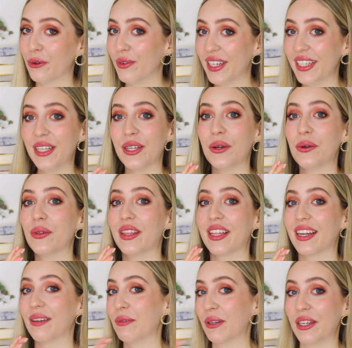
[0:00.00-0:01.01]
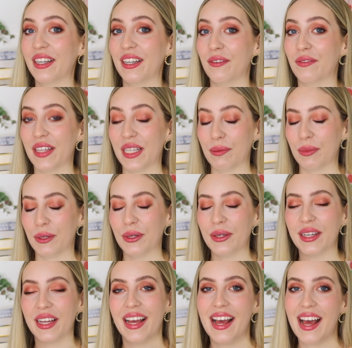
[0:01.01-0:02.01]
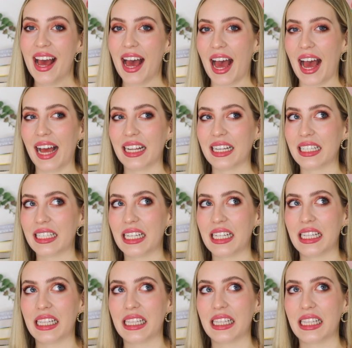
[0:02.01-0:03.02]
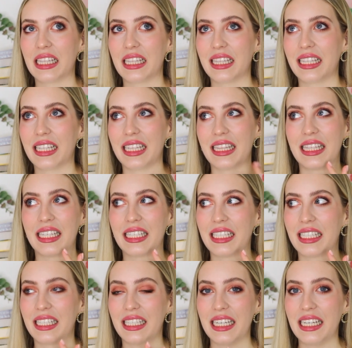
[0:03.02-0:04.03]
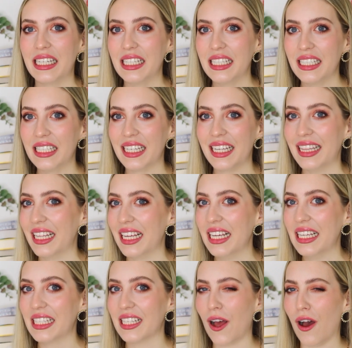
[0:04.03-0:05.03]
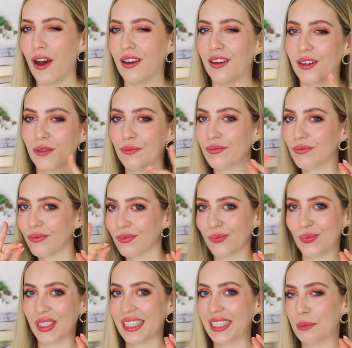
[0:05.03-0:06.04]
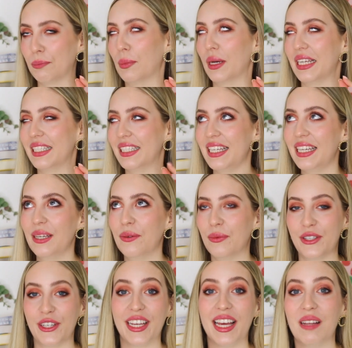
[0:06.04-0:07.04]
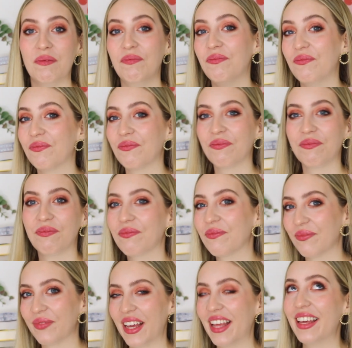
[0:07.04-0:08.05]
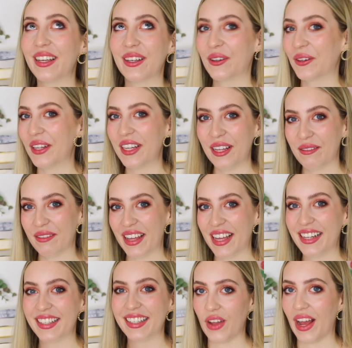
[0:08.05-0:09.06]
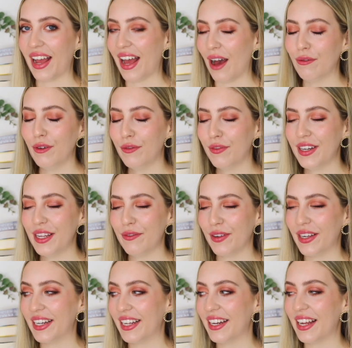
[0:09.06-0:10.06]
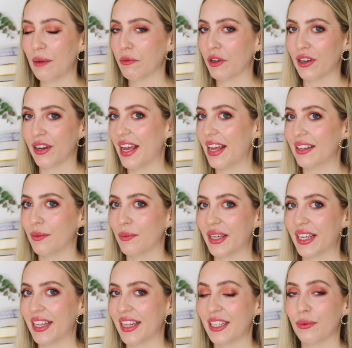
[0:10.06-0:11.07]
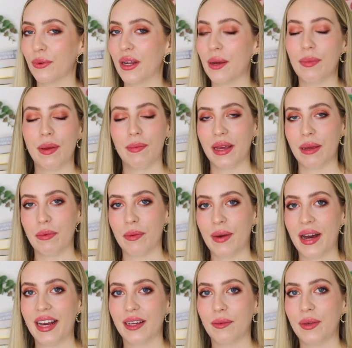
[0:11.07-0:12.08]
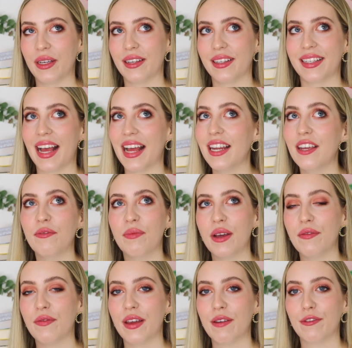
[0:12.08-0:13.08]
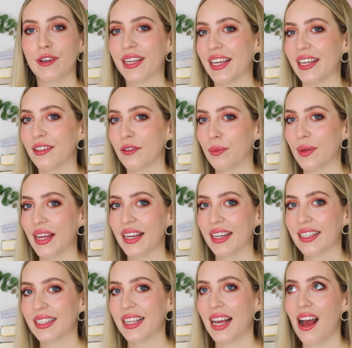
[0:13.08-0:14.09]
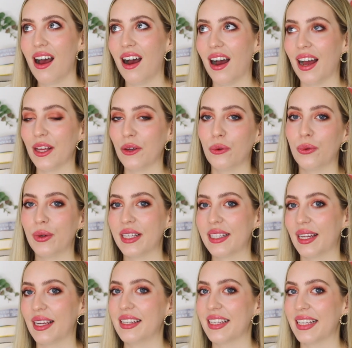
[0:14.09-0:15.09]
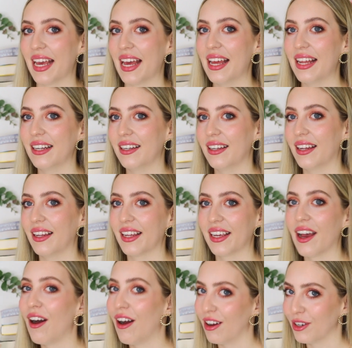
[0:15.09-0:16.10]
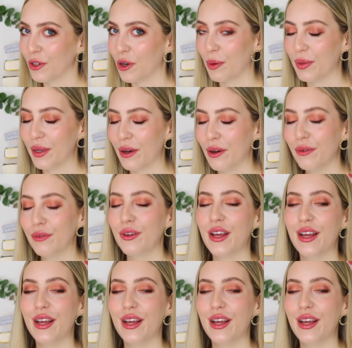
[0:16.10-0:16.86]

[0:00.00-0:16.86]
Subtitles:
I already know that I'm going to love this book, and that the scenes in this are spicy, which again, gotta love it. I have a funny feeling I'm going to end up picking this one up in paperback because any of my favourite Kindle picks I always like to get like a hard copy of.